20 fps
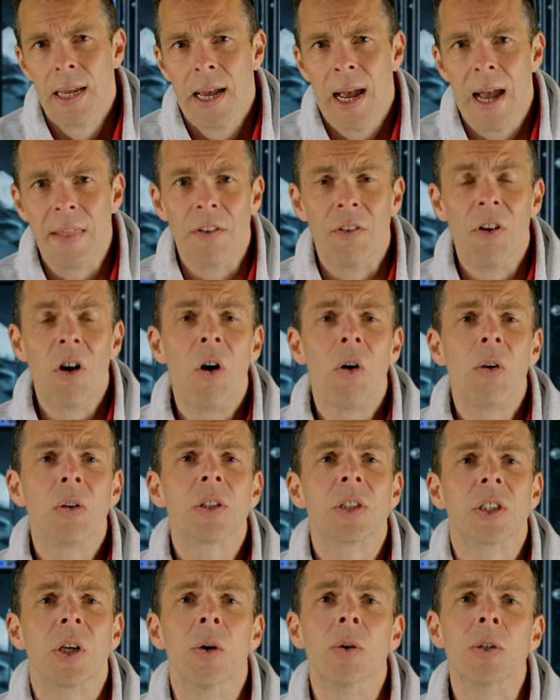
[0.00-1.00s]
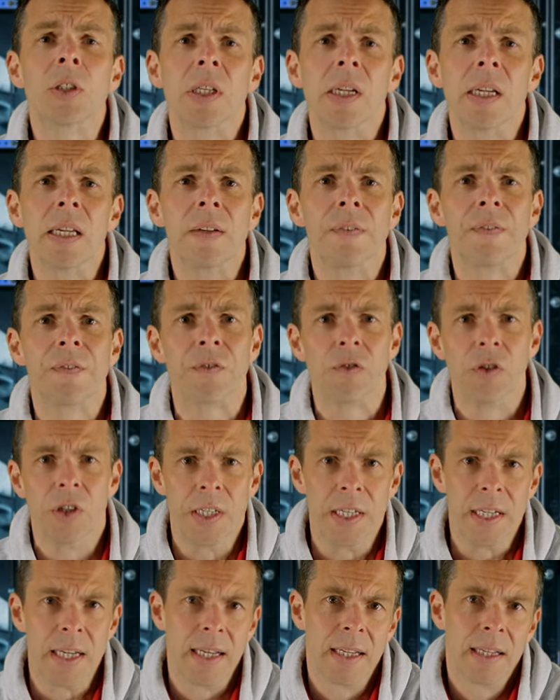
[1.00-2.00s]
And they're all totally
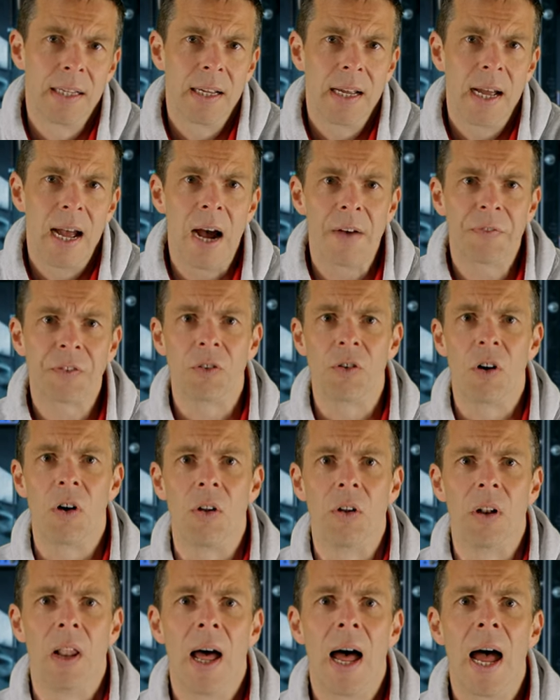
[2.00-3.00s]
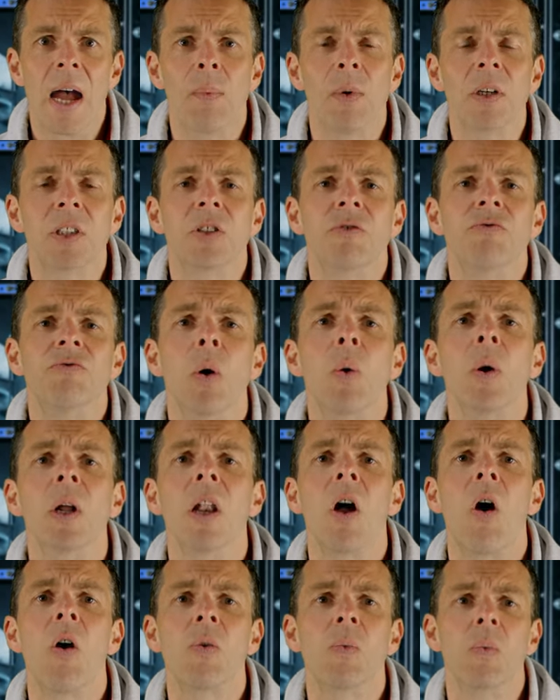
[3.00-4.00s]
free. After all, I want to row
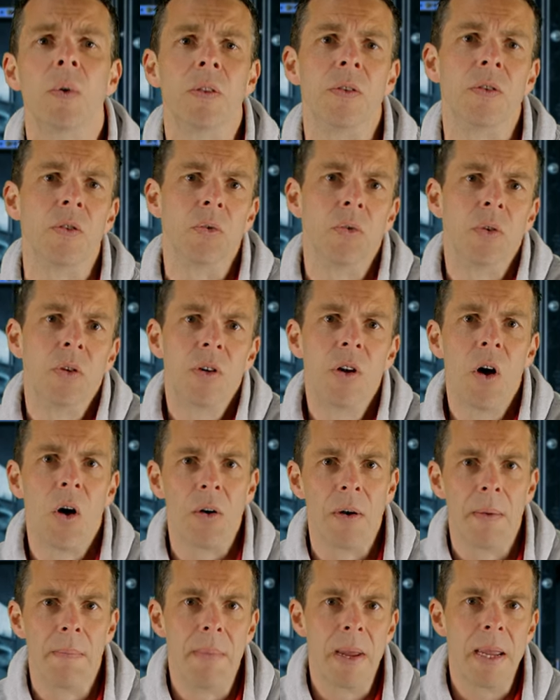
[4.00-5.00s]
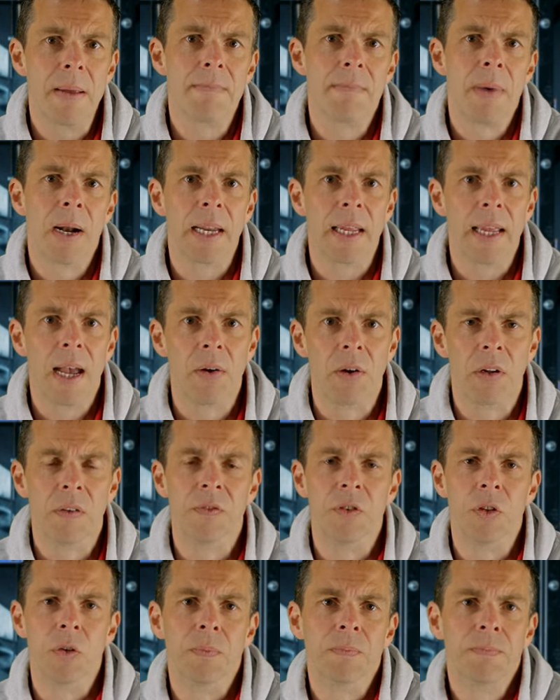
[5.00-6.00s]
along with you, not make money out of
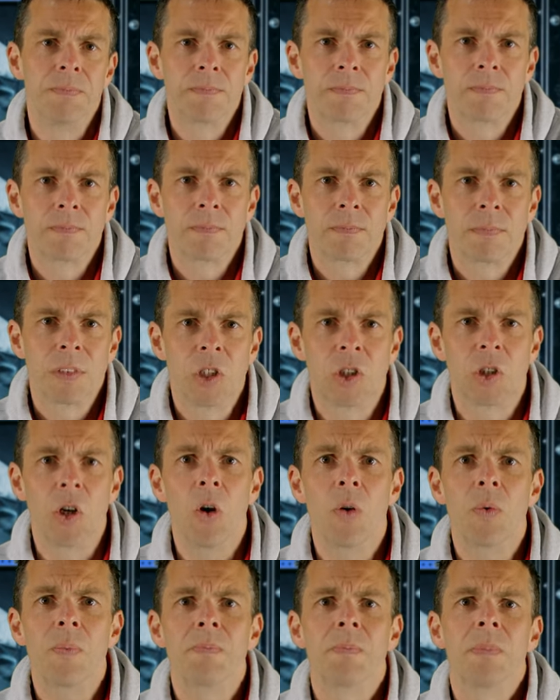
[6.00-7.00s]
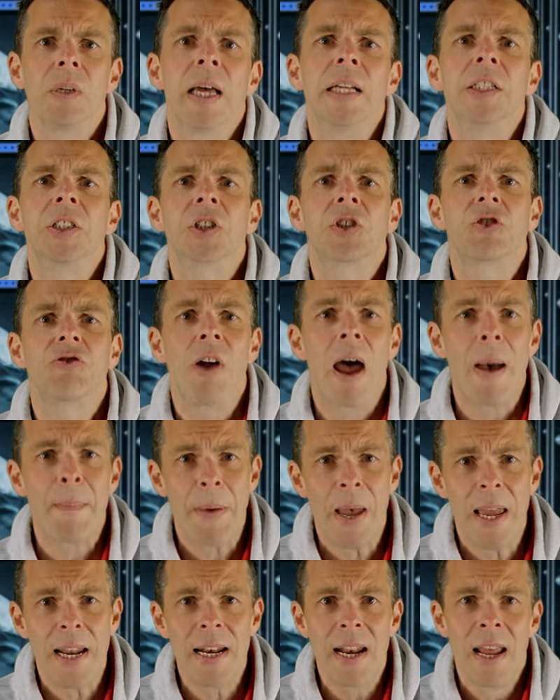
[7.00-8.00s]
you. So let's strap
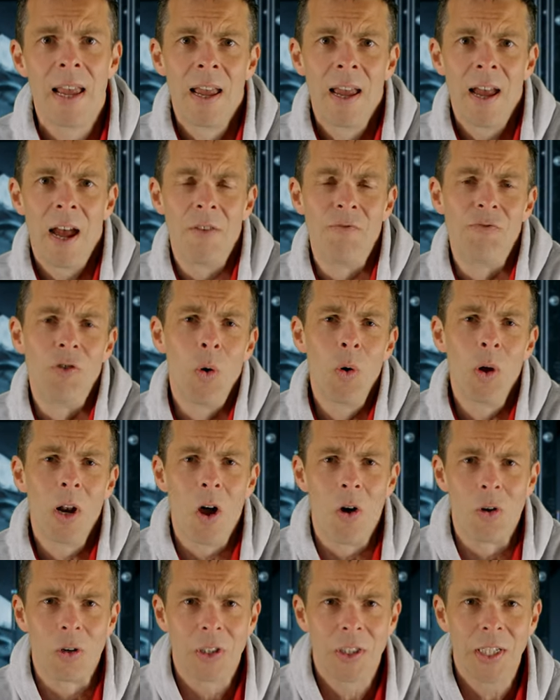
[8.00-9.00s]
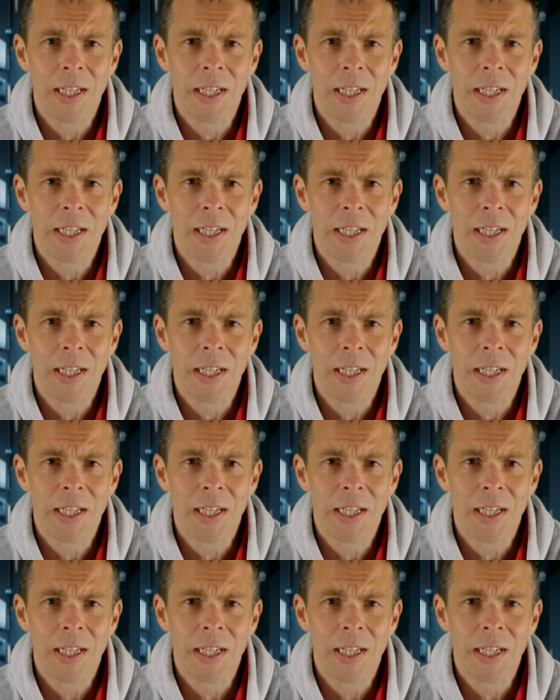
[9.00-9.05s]
in and row along